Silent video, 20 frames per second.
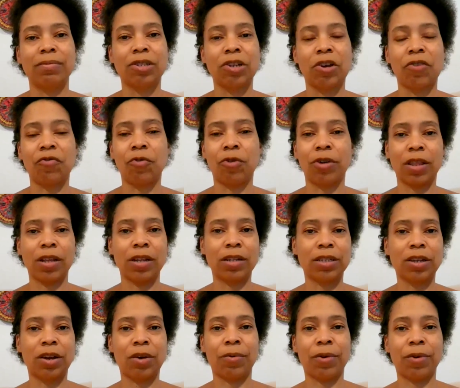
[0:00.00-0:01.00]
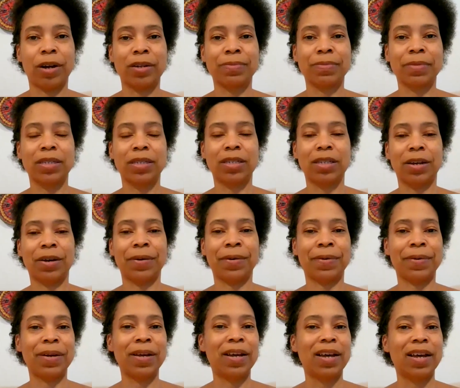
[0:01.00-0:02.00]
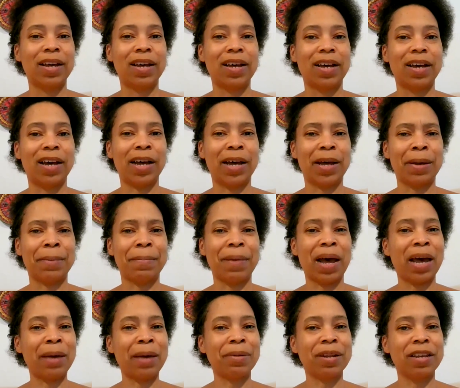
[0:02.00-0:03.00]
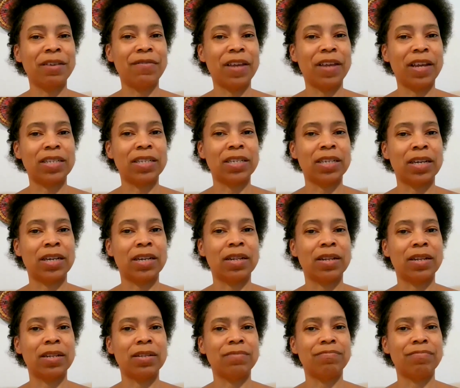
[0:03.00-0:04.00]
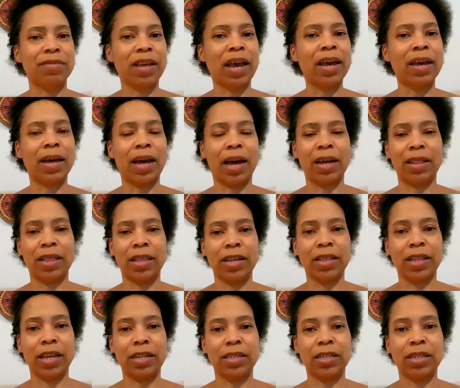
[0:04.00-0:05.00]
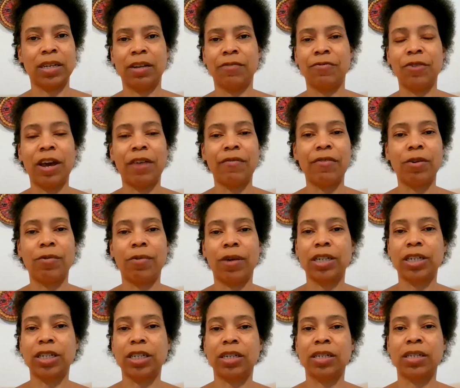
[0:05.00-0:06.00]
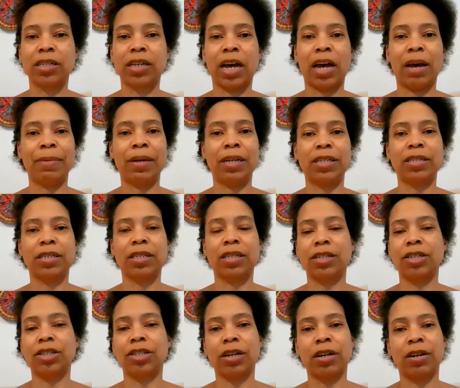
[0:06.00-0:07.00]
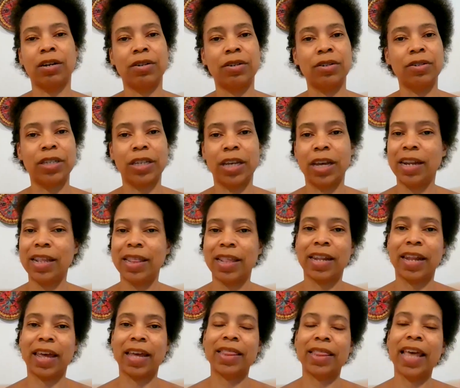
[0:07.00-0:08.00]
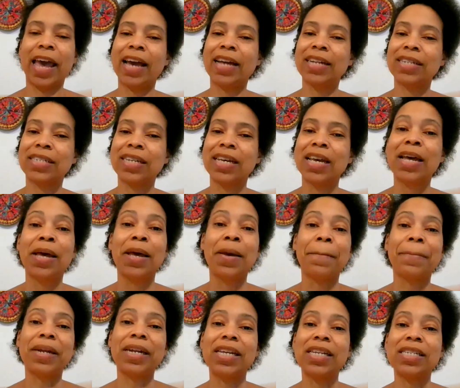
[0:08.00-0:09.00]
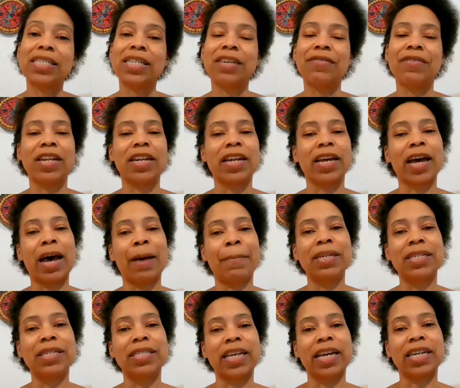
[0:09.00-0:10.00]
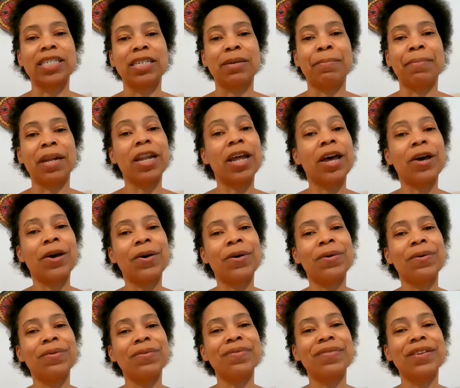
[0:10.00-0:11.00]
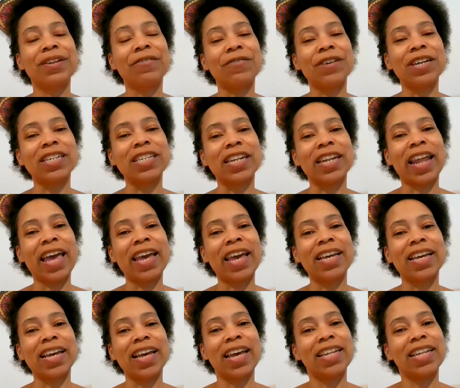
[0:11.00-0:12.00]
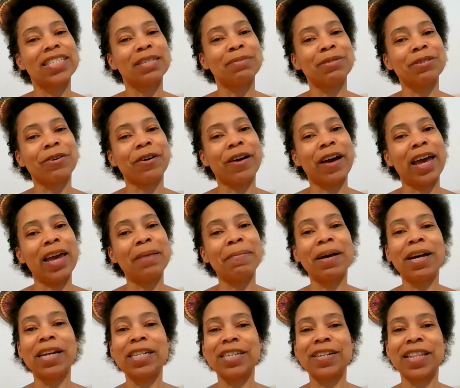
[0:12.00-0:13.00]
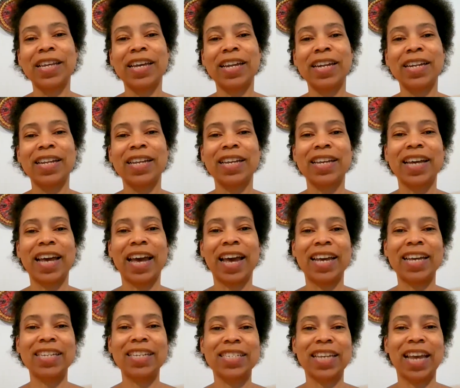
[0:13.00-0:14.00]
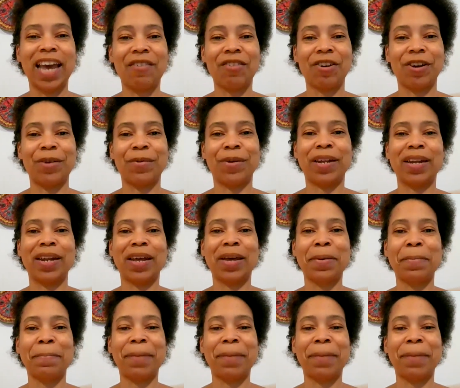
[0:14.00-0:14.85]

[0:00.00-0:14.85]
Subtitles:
so forth and so on. So I believe that's it. I think that's it. If you have any questions, comments, concerns, anything like that, please leave it in the comment section below. Don't forget to like and subscribe. Until then, guys, have a great one.